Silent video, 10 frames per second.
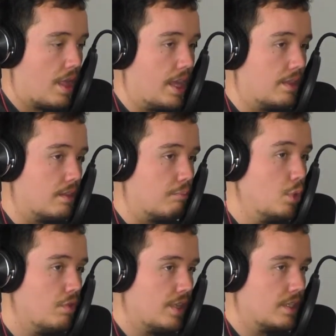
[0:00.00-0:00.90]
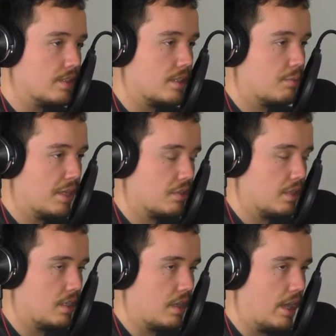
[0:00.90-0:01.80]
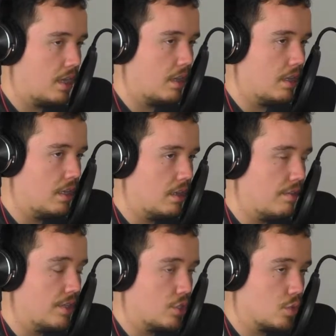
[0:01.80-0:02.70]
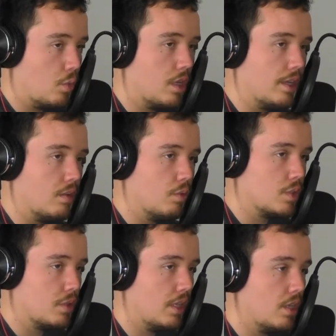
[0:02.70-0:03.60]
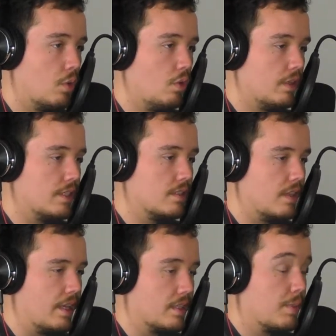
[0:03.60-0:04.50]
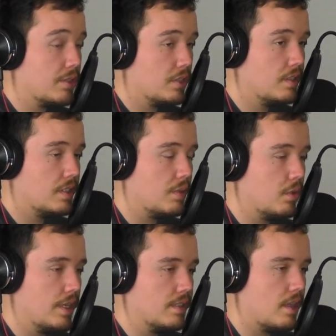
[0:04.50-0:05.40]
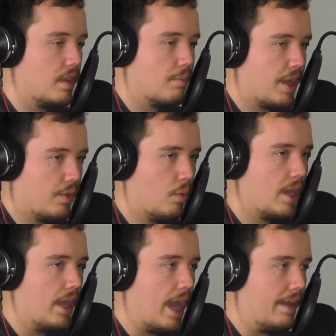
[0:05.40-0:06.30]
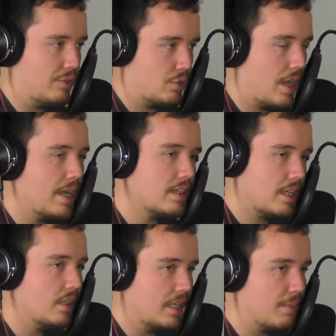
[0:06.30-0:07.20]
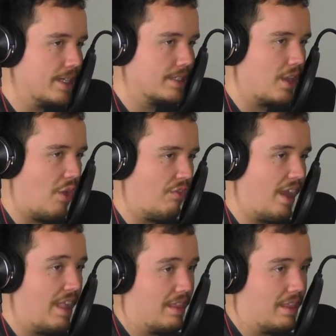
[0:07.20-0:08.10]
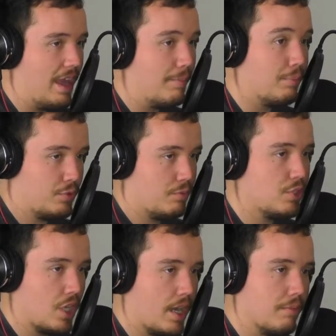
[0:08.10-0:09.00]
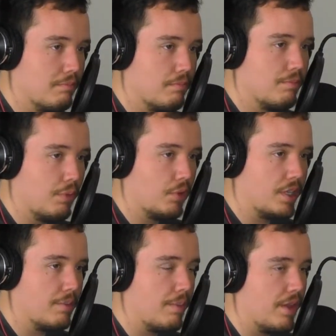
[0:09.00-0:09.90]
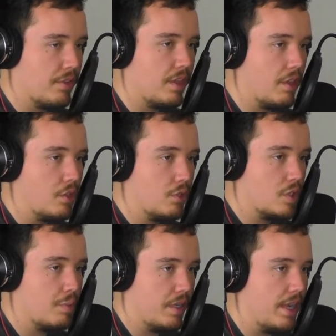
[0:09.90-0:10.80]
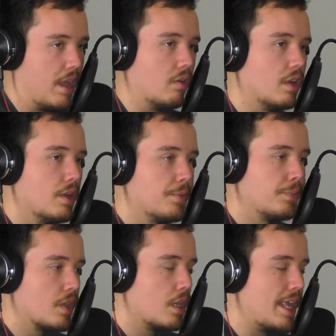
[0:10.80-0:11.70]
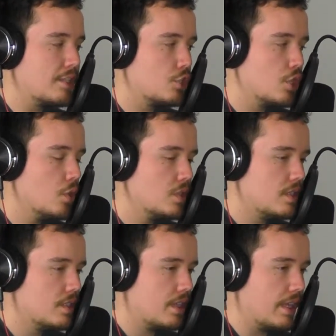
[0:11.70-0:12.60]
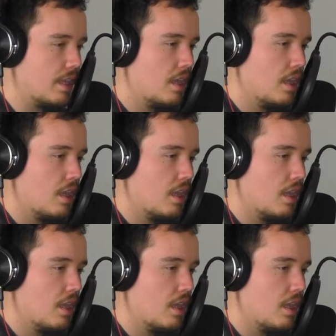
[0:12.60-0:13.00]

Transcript: In the movies, especially in Avengers 1, what's really cool is like, especially the scene where he's like, by the way, I've tried killing myself and then I shot a bullet in my mouth and the other dude spit it out. It shows this like